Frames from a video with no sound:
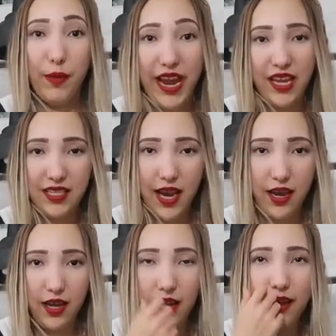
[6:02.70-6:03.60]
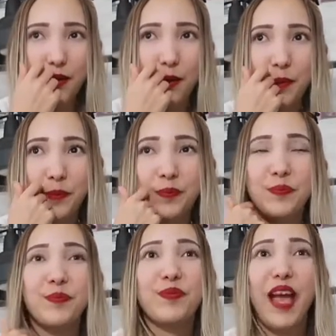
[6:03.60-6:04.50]
my anxiety,
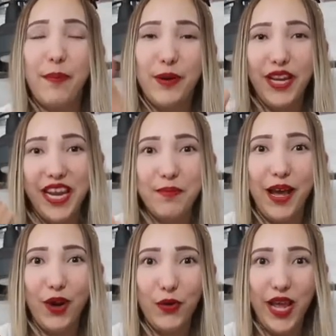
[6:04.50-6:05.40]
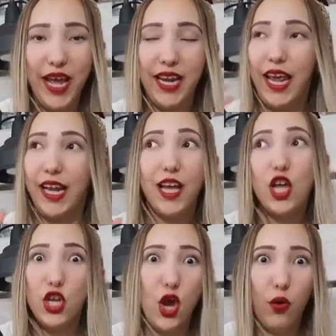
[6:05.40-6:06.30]
I put it in my own head like,
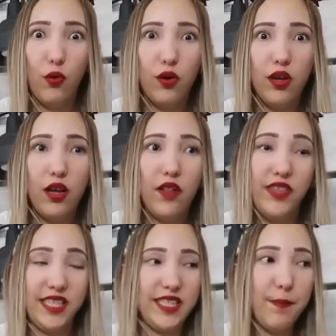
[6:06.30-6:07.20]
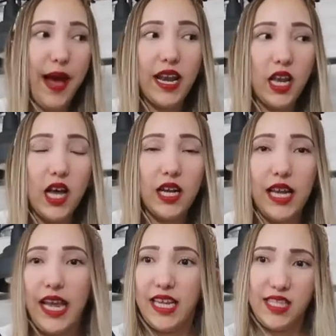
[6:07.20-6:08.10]
no, this isn't bad luck,
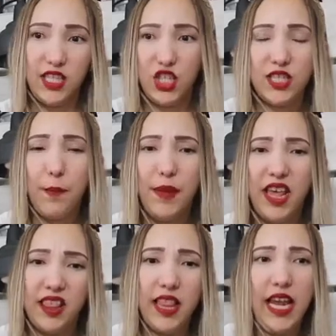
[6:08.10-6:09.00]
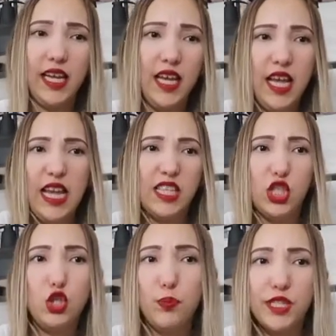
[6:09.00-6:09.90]
like it's just a myth, like it's a
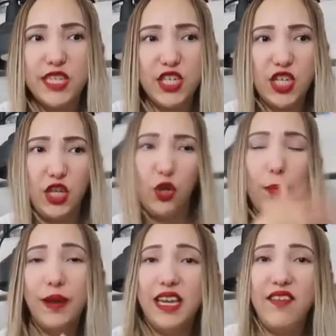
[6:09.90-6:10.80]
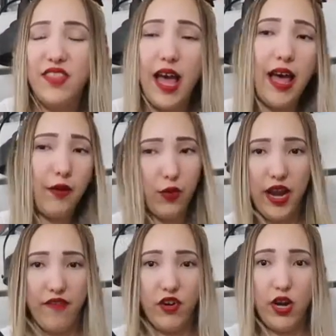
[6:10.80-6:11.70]
superstition, you don't believe that,
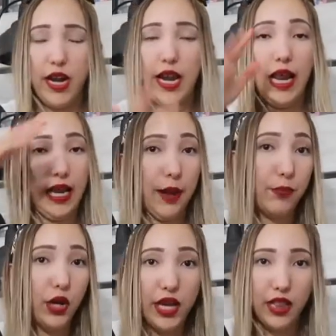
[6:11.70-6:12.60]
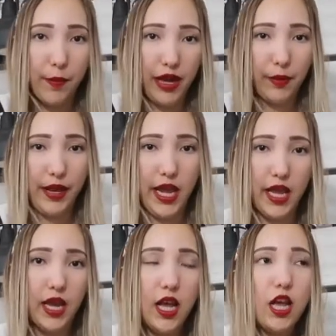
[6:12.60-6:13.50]
whatever. And I put it in the back of my
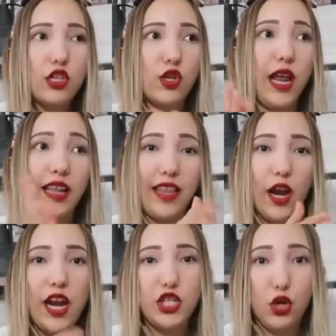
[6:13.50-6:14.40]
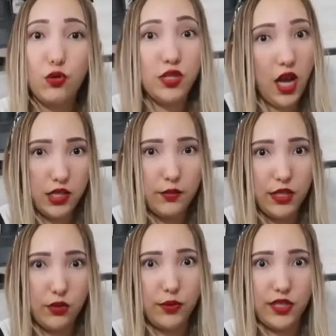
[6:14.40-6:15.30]
head. So like there I chose not to be
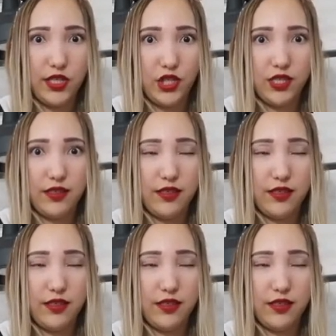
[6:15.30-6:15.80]
superstitious,